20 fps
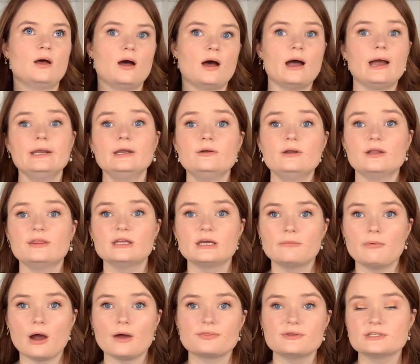I know nothing
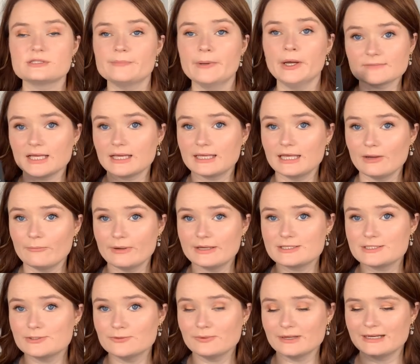about this book. I can't wait
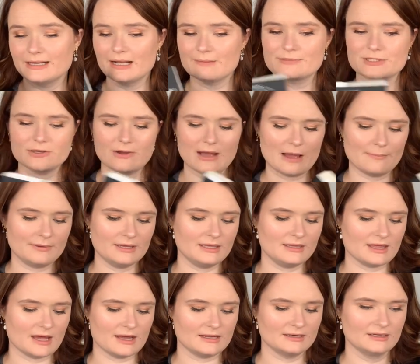to read it. I'm so happy
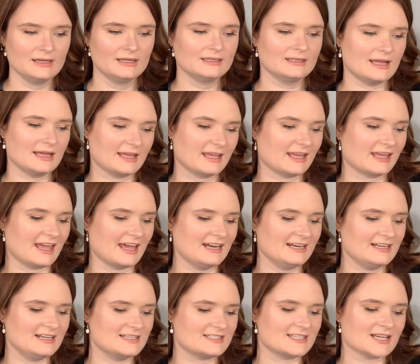that like
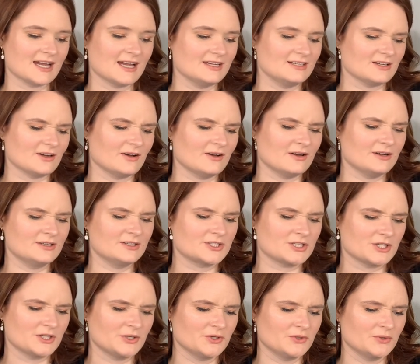Kennedy signed on
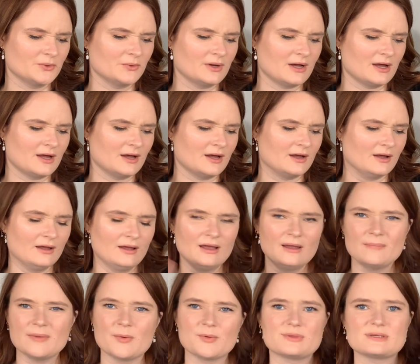to uh,
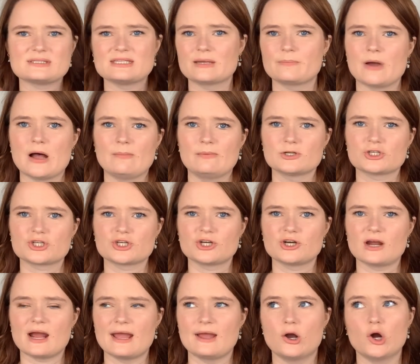be with this like publisher.
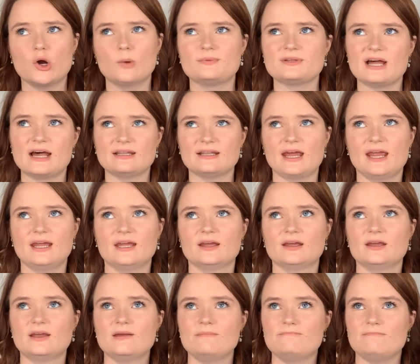I hope that like
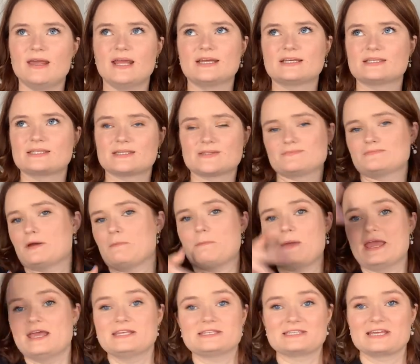makes
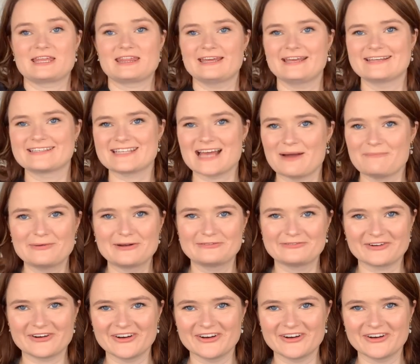amazing things happen for